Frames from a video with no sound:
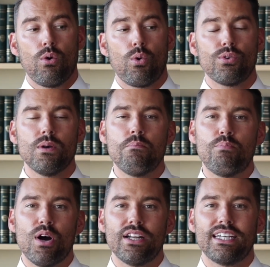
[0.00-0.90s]
Or the
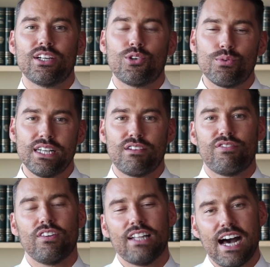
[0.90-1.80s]
budding Greek
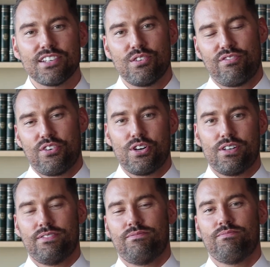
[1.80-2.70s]

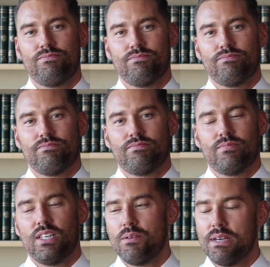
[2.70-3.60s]
philosopher?
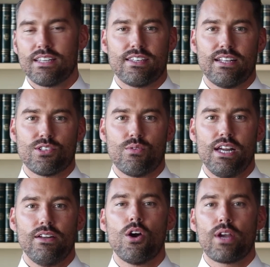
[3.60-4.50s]
It makes sense,
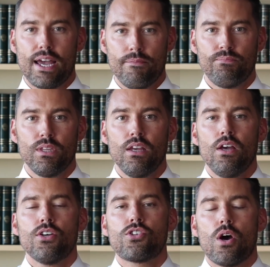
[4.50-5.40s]
right? Okay,
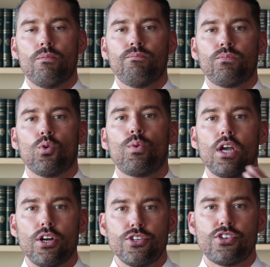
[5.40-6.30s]
so
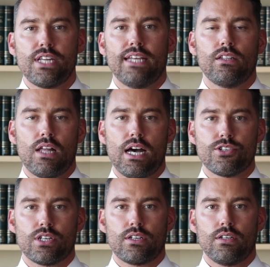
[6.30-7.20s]
we understand the
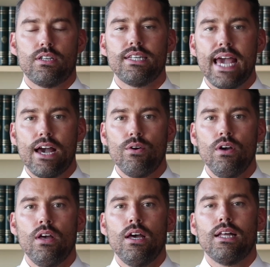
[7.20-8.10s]
logic. Now,
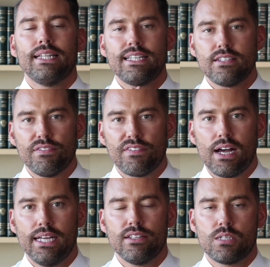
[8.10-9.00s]
let's
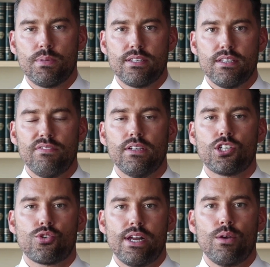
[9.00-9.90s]
define the specific
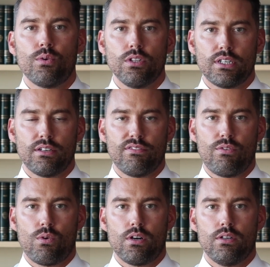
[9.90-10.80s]
trait we're looking
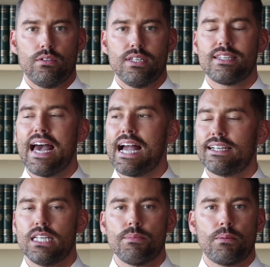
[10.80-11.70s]
for. This
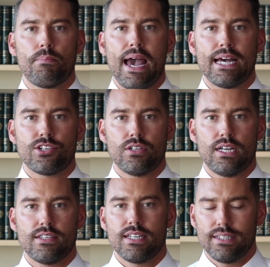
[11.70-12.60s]
academic passion,
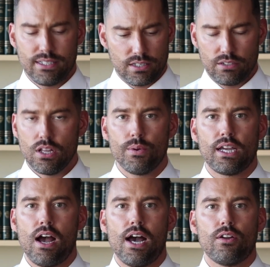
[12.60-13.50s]
I said, that's glowing
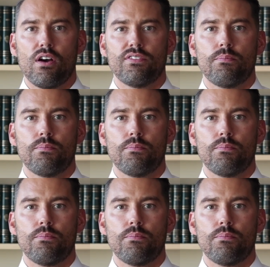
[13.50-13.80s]
hot off the